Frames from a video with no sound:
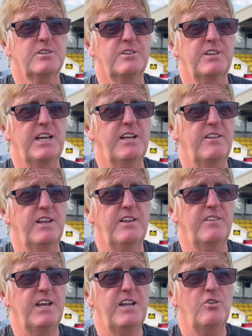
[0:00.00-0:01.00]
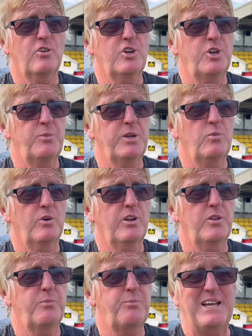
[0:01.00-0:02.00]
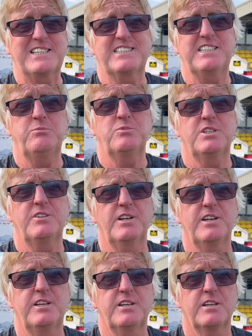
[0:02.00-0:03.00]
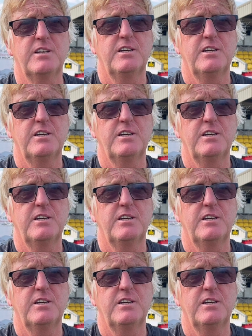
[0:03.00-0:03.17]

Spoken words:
They're not going to be one of the best teams in the league,